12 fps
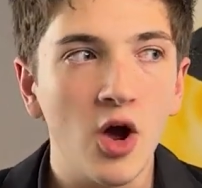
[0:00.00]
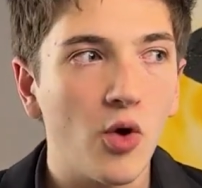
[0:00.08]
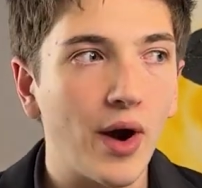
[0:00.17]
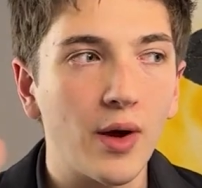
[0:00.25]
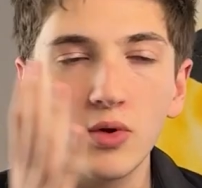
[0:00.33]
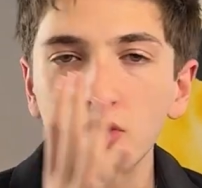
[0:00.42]

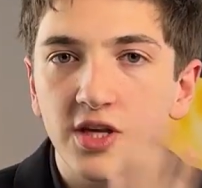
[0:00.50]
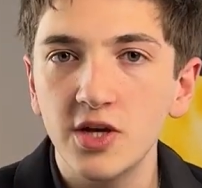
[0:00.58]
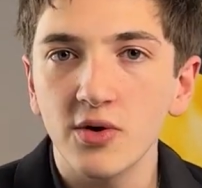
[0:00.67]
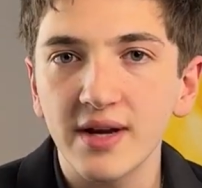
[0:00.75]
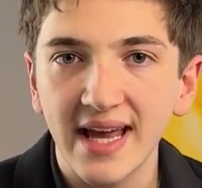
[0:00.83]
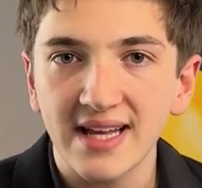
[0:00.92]
or I will
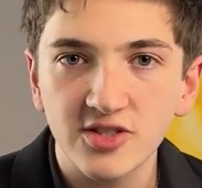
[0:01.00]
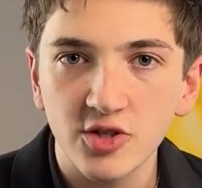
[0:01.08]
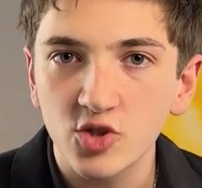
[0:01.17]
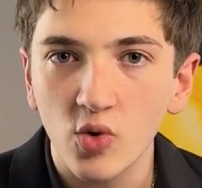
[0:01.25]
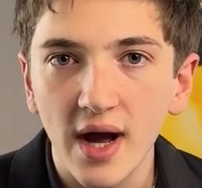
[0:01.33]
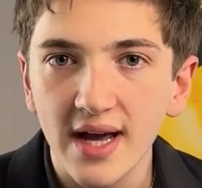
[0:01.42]
cure cancer
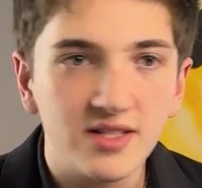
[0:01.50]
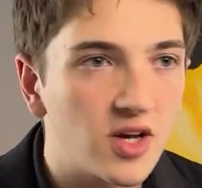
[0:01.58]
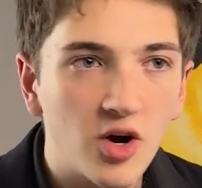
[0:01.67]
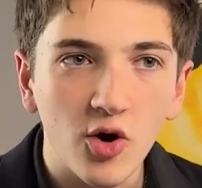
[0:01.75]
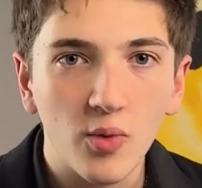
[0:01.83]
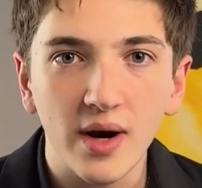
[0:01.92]
twice,
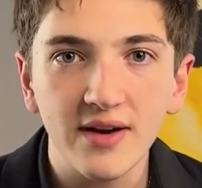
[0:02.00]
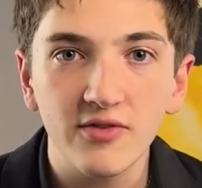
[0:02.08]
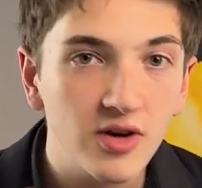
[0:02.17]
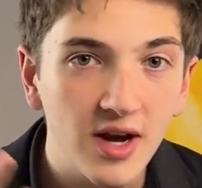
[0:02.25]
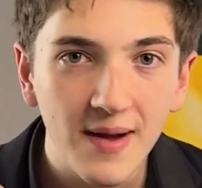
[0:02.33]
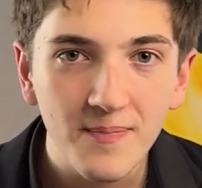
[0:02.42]
or whatever.